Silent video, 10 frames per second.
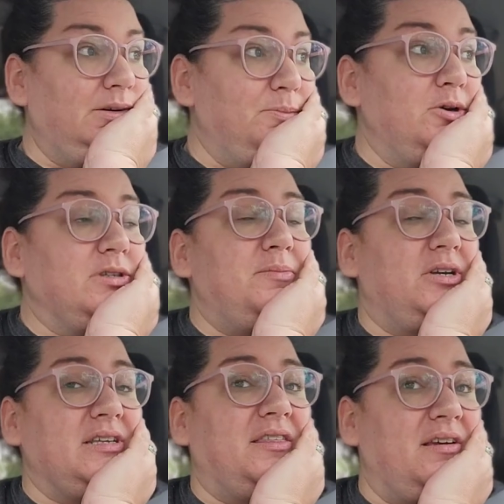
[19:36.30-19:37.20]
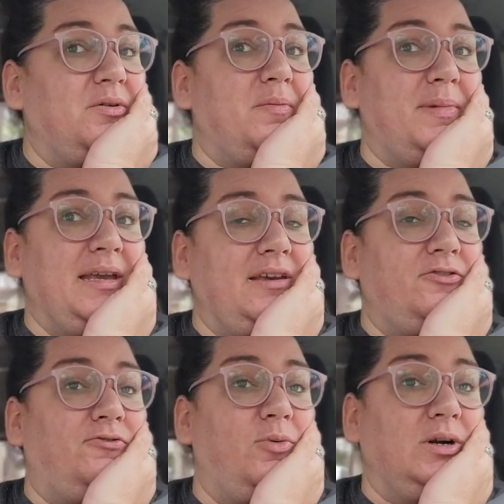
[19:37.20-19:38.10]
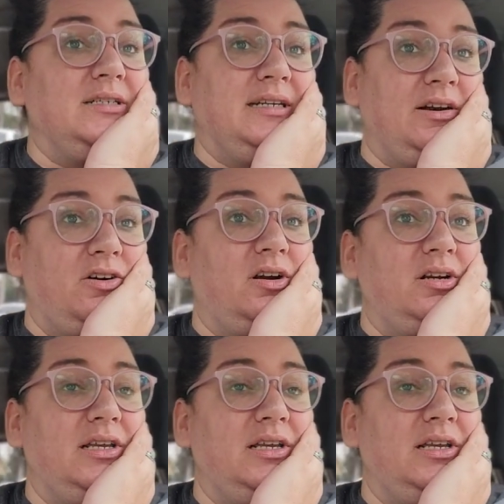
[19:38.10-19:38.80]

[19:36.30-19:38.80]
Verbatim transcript: Mostly because I think I'm gonna make it for dinner.